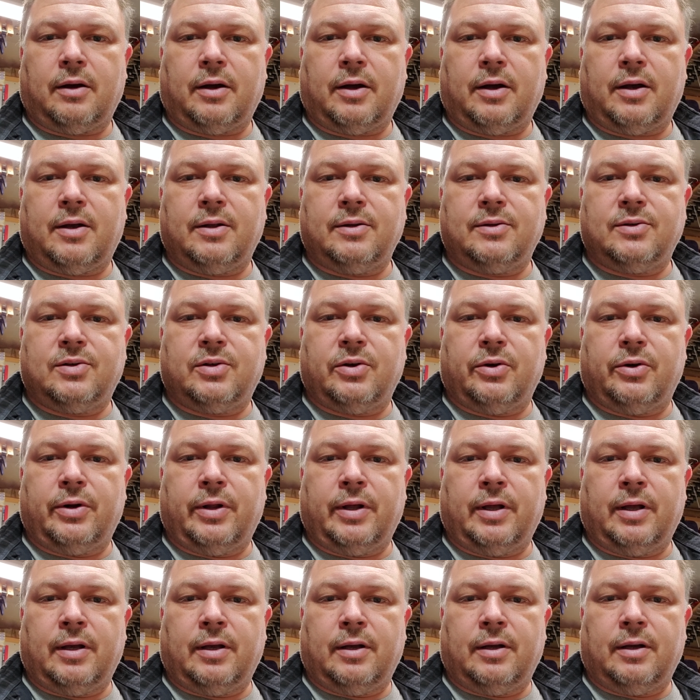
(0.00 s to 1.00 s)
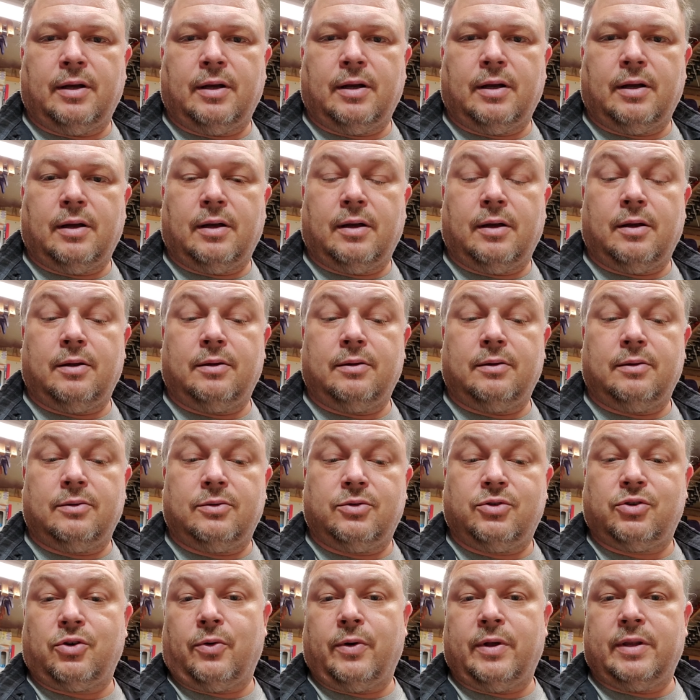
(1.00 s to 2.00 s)
concerning
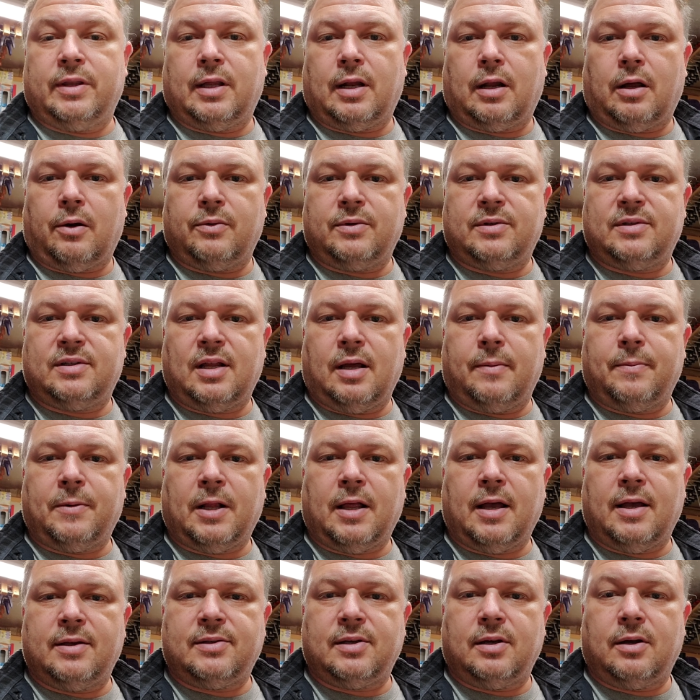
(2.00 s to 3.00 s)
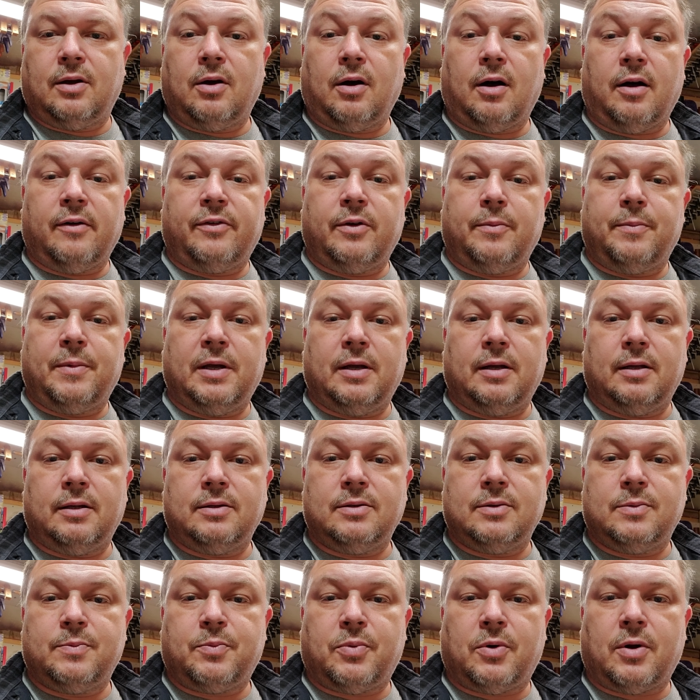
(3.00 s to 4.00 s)
showing that I was stabilizing coffee
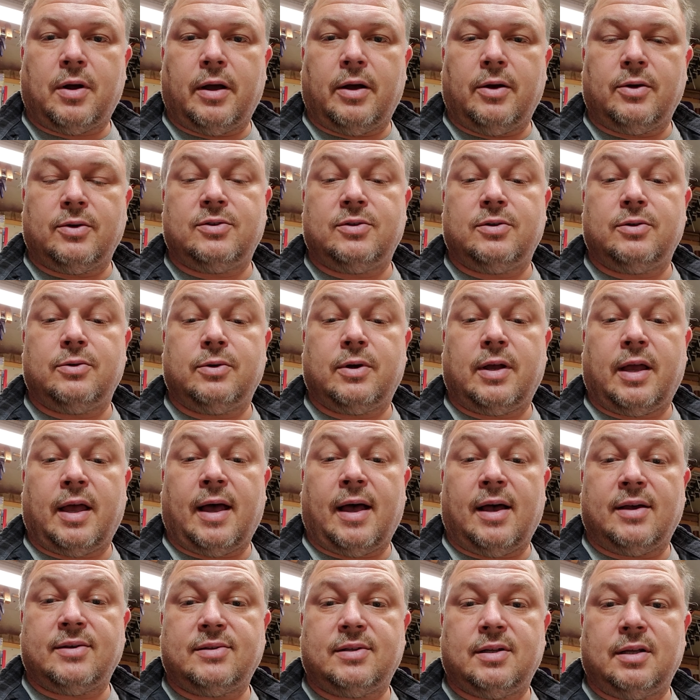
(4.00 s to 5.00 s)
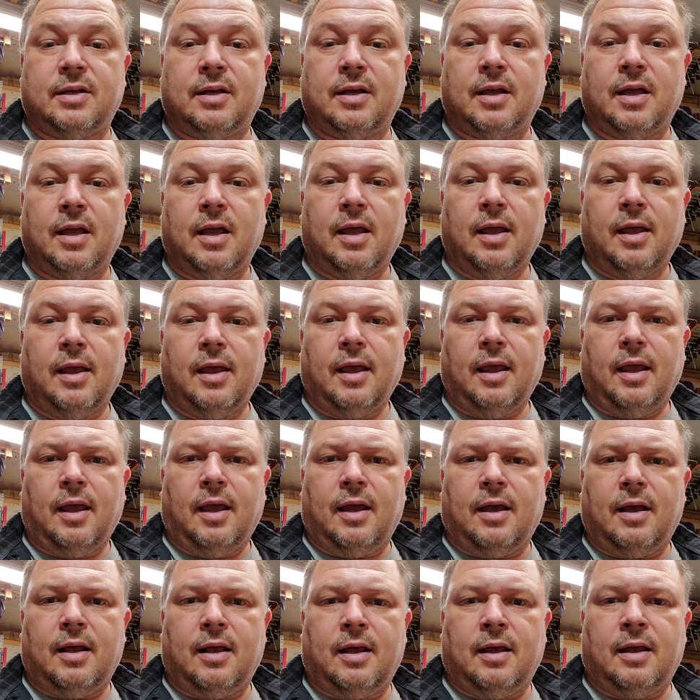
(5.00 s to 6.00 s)
beans prior to casting,
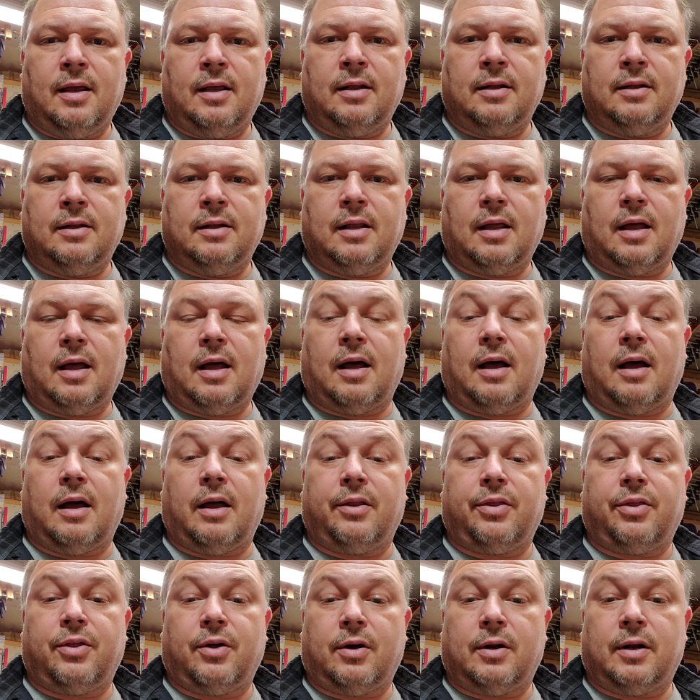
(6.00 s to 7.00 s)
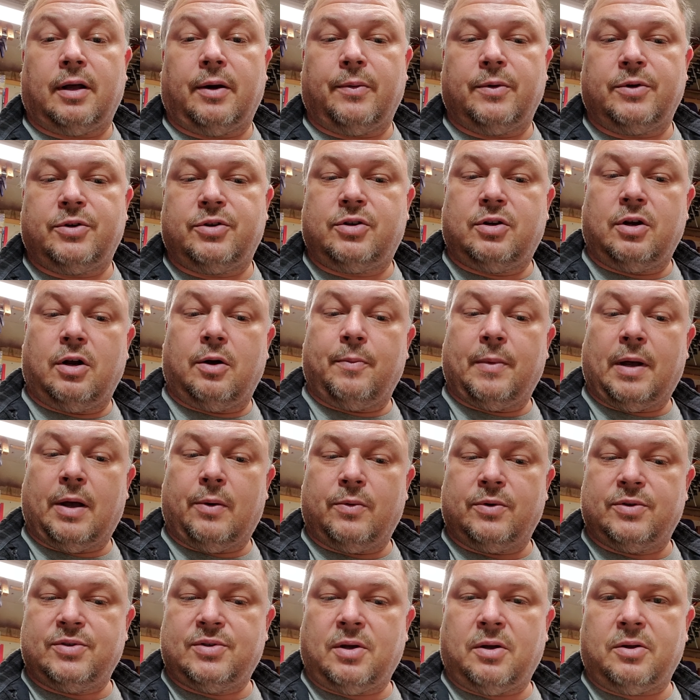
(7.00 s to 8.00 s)
and I thought I would share my
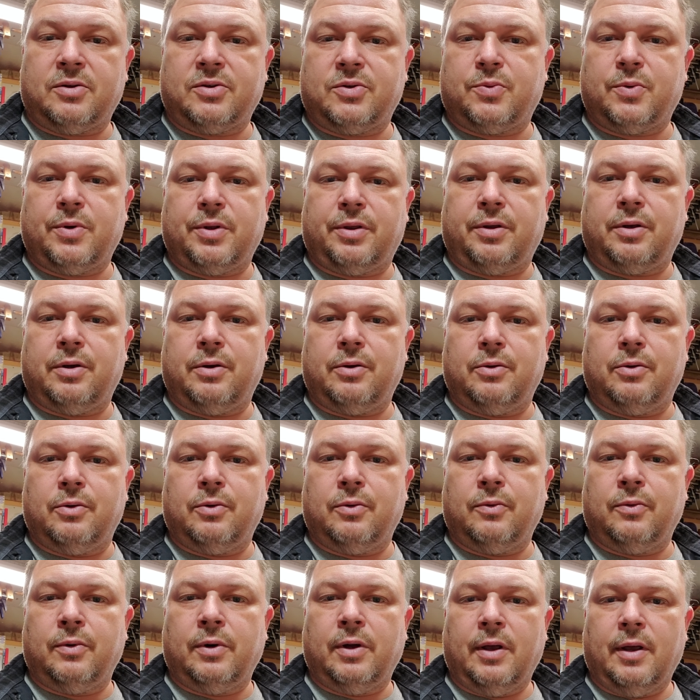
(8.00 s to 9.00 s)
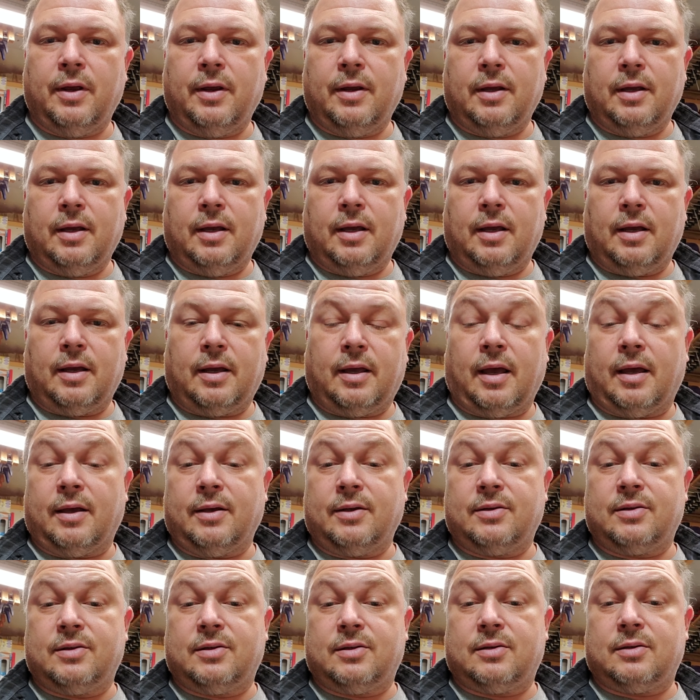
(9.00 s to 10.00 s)
results with you in
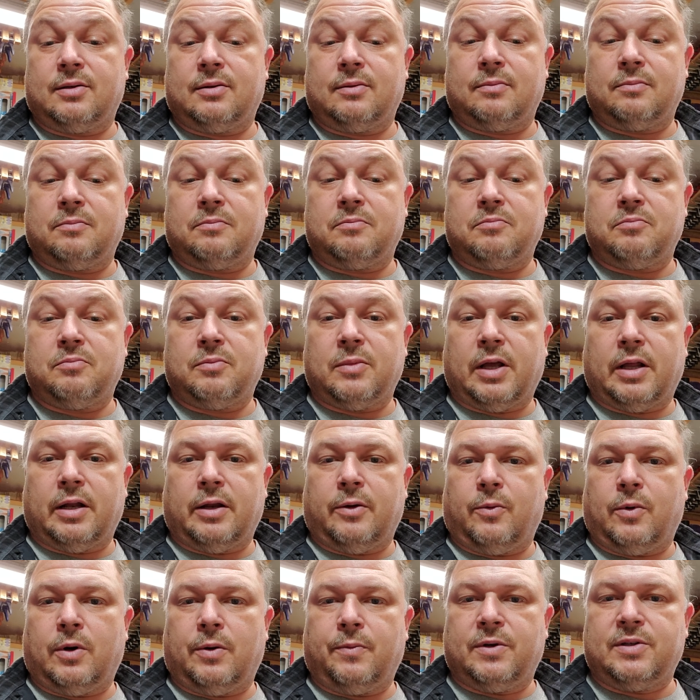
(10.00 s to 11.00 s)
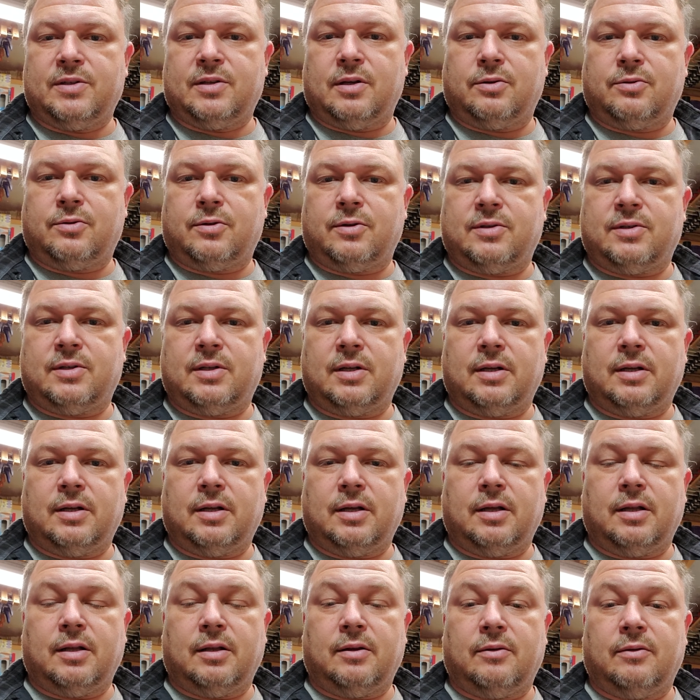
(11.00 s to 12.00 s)
case anyone was interested
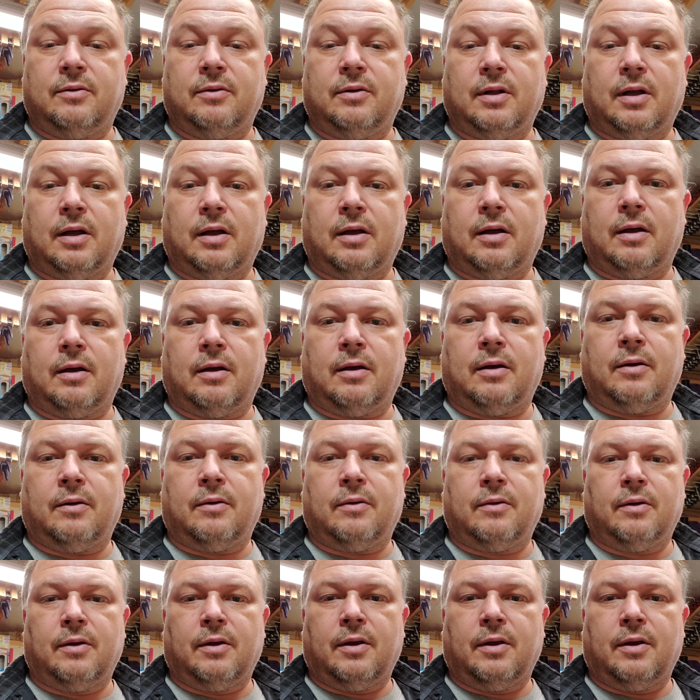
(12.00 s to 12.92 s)
in on